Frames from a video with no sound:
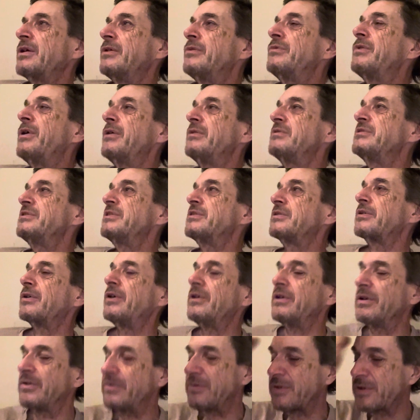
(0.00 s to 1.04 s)
Where was this
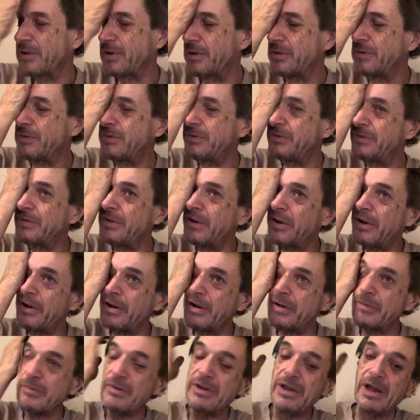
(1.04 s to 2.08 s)
going? I've forgotten.
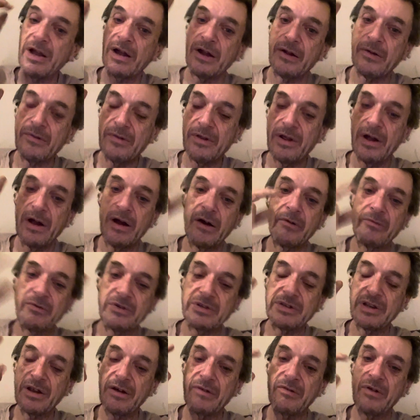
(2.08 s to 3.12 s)
Um, yeah,
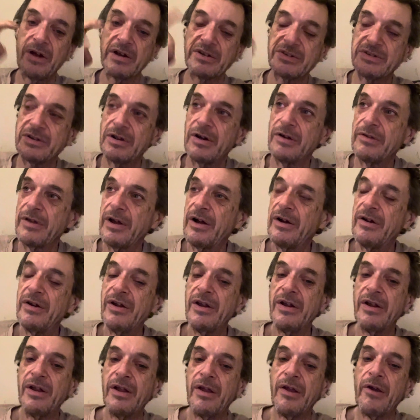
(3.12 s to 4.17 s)
obviously I, I, saw that
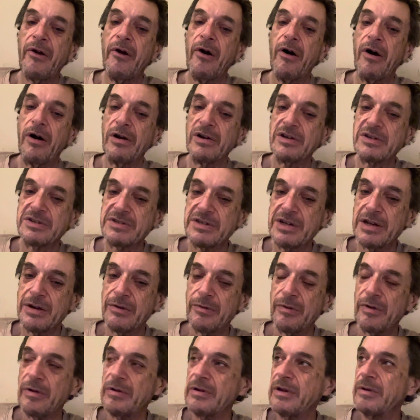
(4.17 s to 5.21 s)
on a
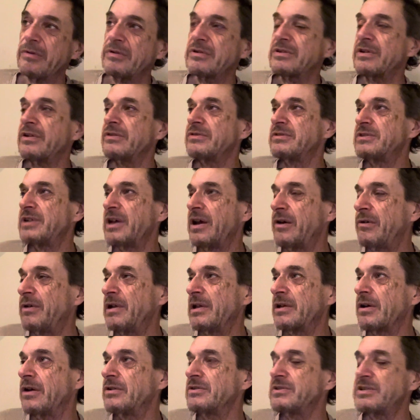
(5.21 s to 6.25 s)
serial that was on, telly
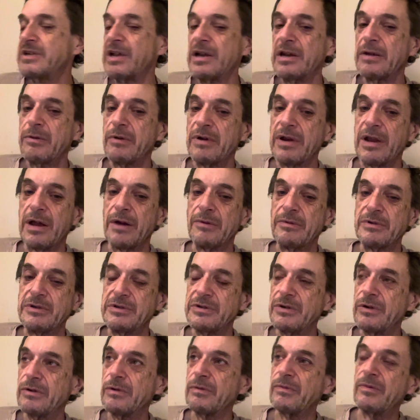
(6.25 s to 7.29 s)
on telly when I was
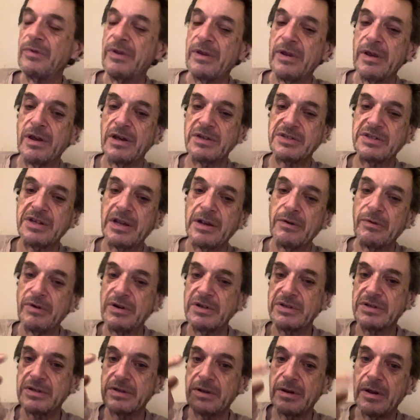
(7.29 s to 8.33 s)
young, a
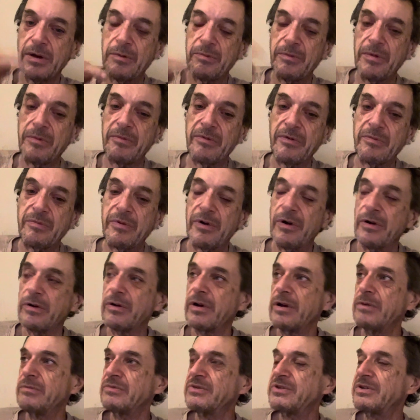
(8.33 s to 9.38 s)
series of, of
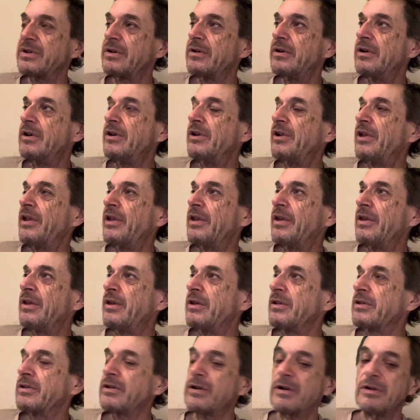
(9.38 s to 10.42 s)
programmes
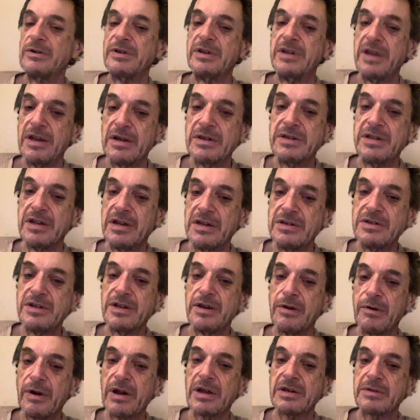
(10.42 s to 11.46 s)
called Danger
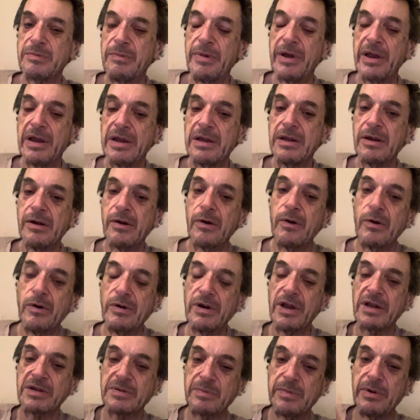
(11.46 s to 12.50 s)
UXB,
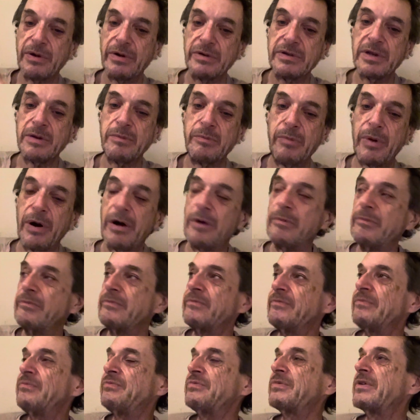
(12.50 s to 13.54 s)
Unexploded Bomb.
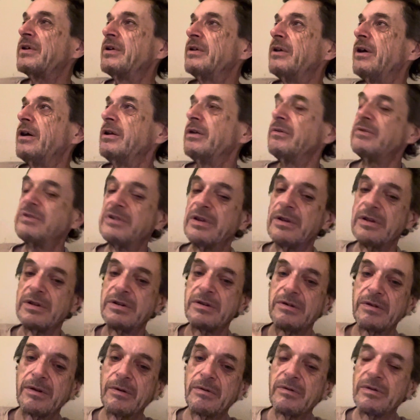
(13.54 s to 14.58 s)
And obviously
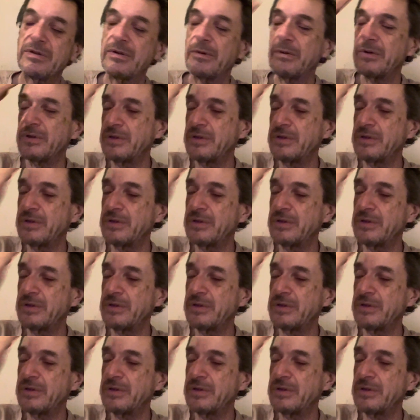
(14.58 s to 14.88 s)
there, they were,